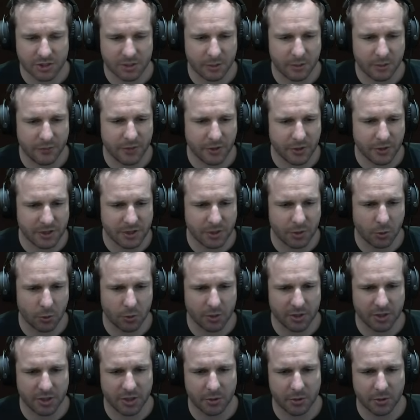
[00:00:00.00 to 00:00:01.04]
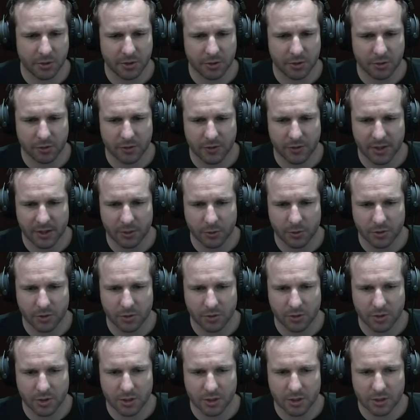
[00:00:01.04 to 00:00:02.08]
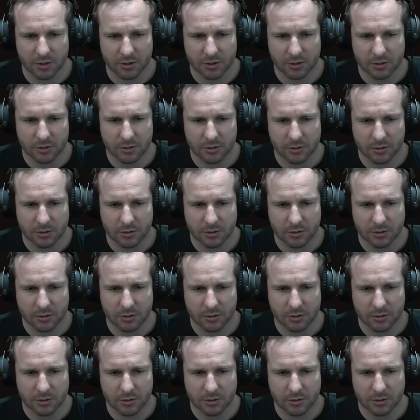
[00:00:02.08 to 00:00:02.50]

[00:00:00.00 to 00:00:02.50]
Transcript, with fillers: like it can be very daunting going into a raid when you're